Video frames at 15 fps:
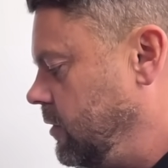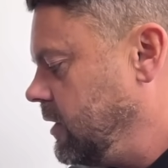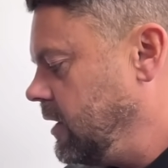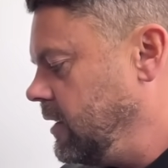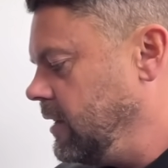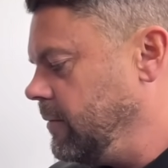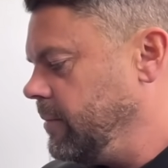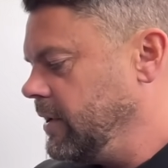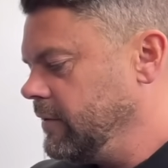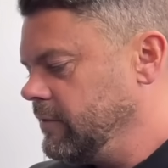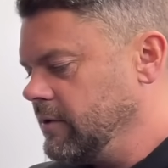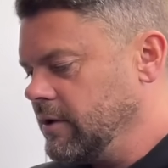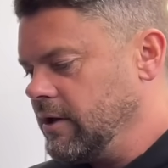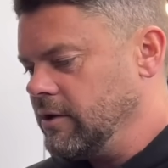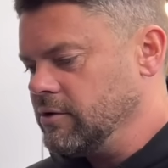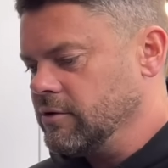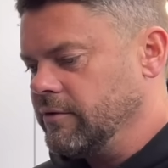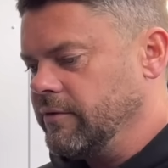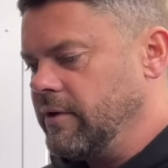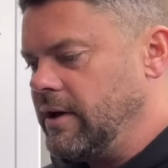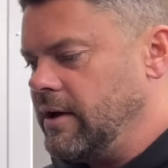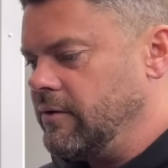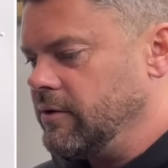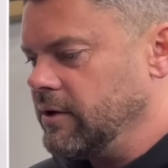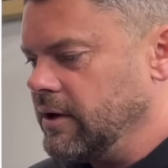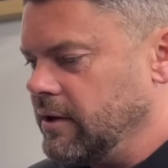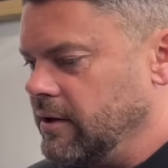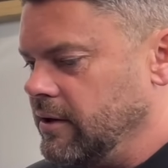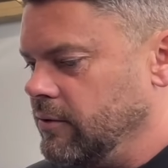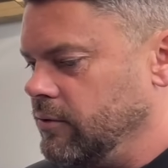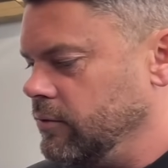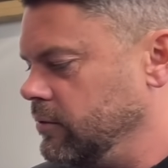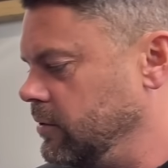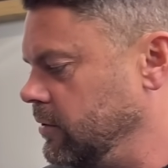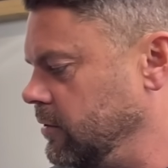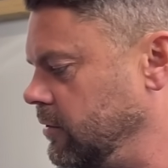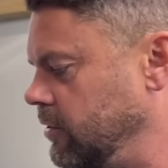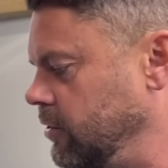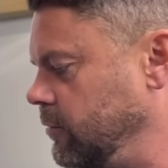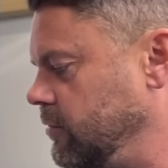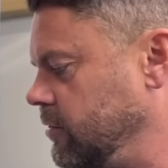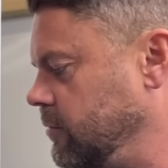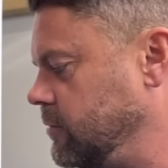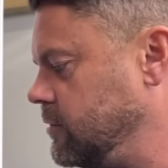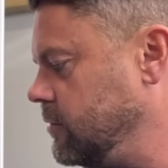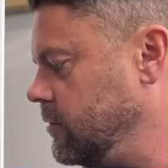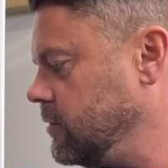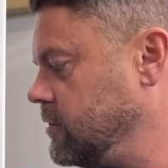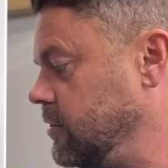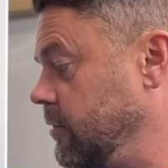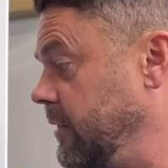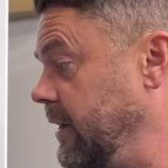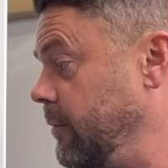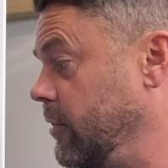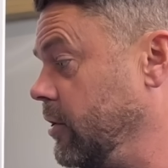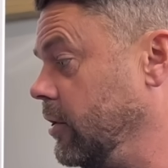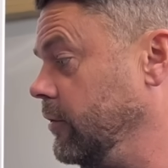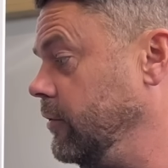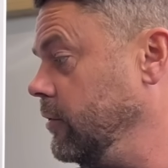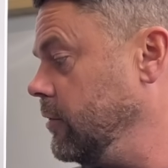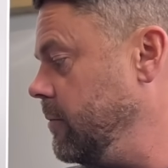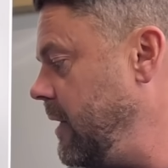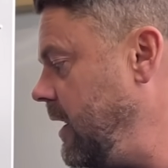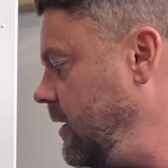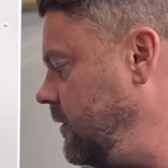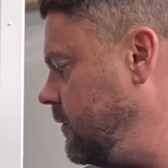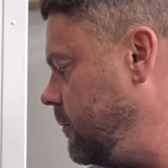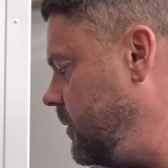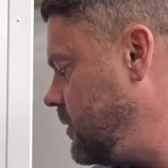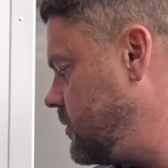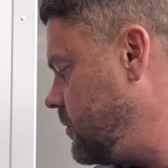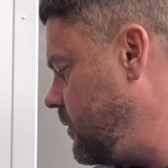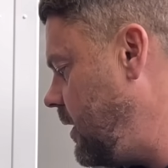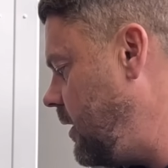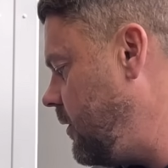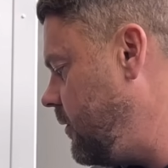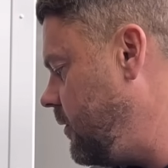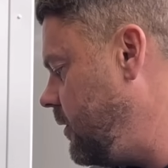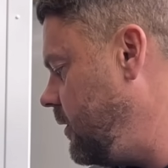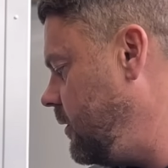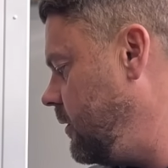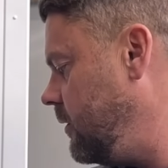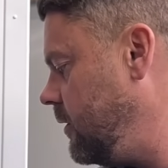We'll get that plastic gauge off there and get that all lubed up, torqued up, and then we've got to do the mains, make sure they're all right,